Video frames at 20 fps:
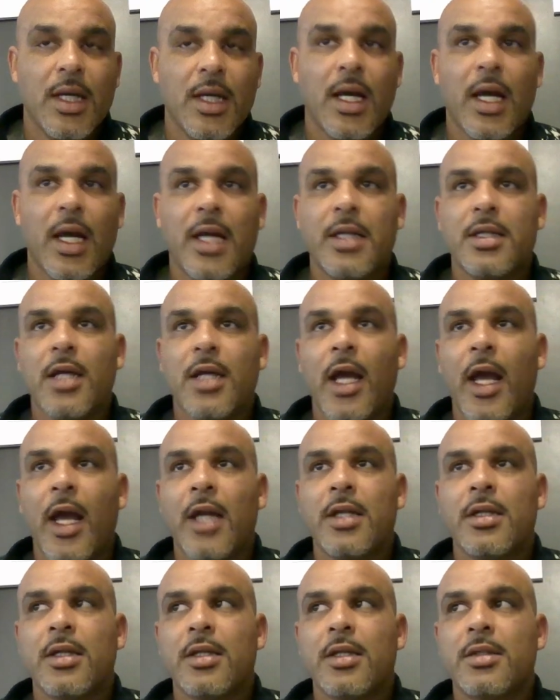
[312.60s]

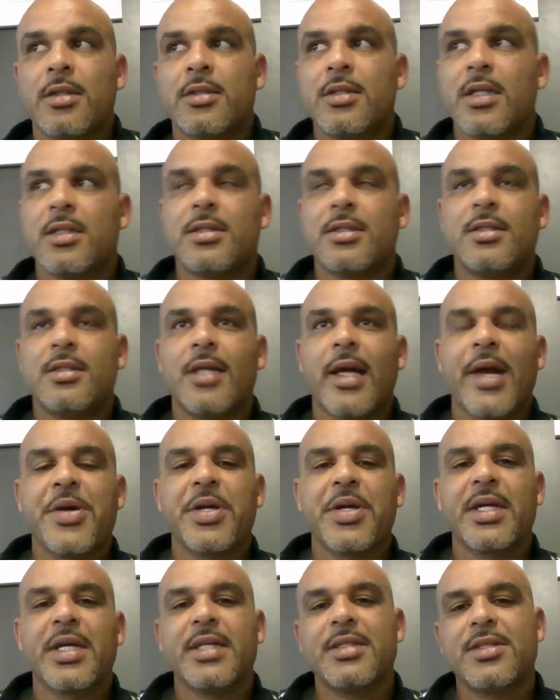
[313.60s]
And the
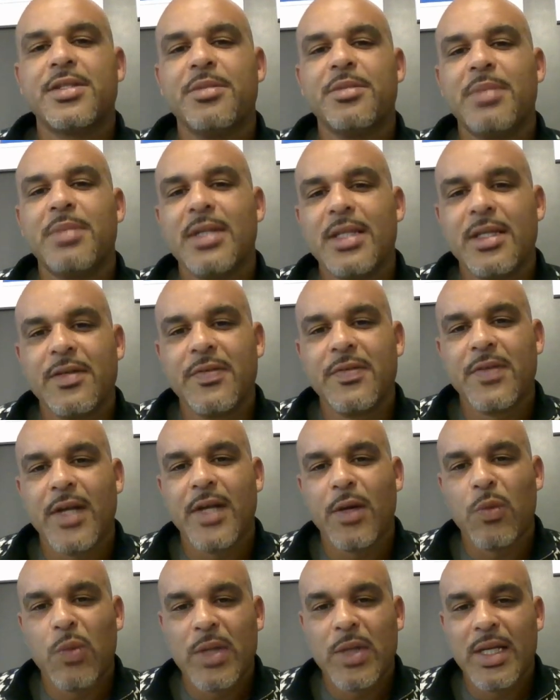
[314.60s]
arrogance to believe
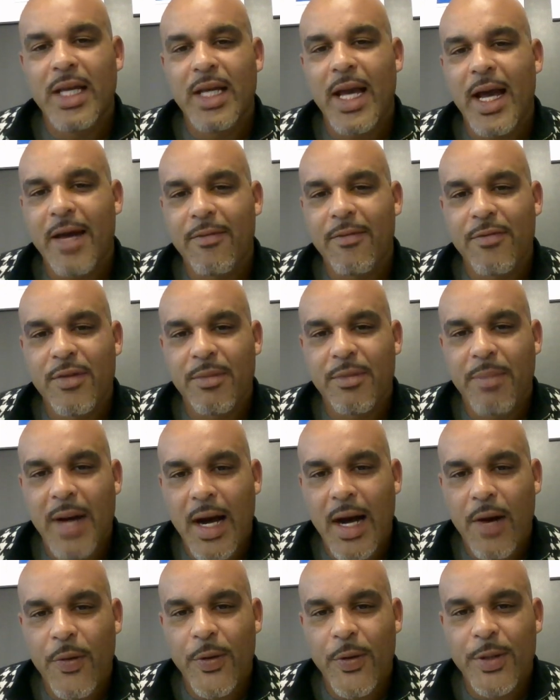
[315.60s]
that we have the
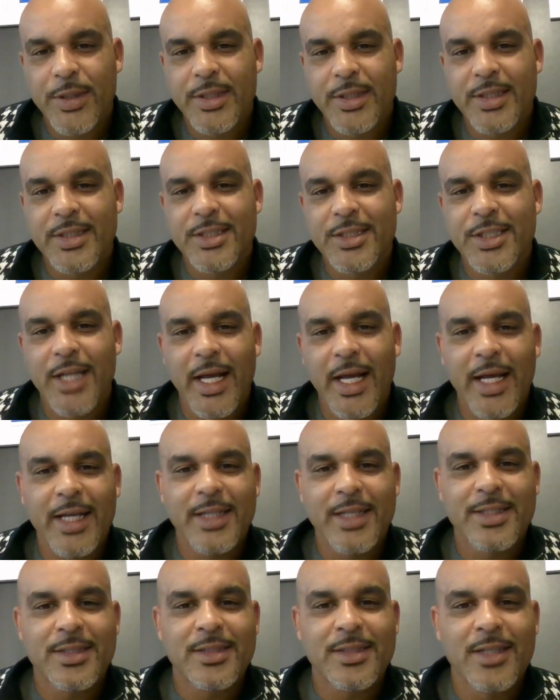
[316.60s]
power to
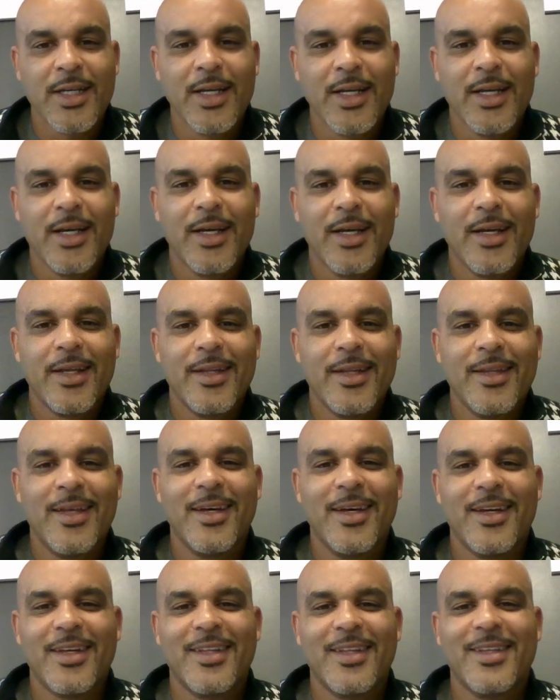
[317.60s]
change
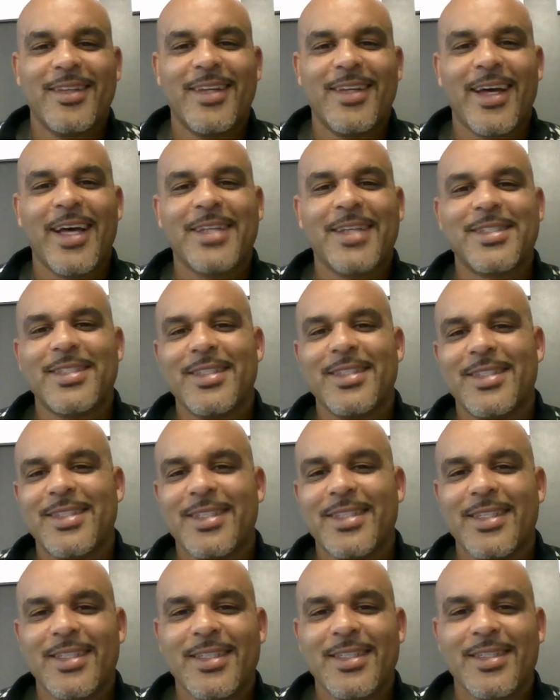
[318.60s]
the
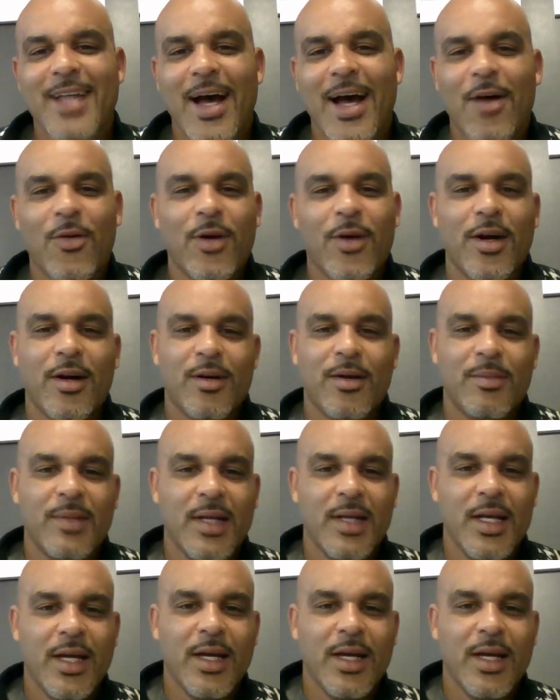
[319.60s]
SEC's outcome